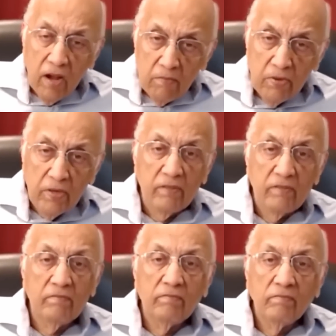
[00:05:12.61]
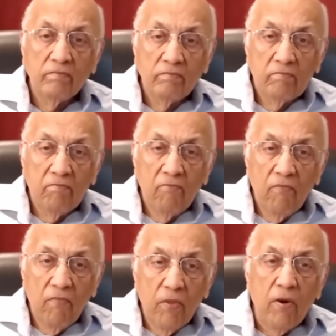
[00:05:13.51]
Humble.
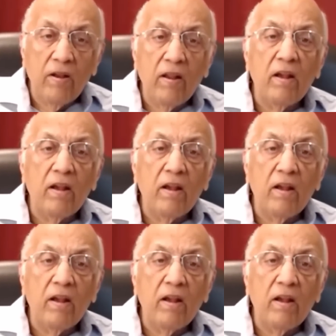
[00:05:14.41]
The one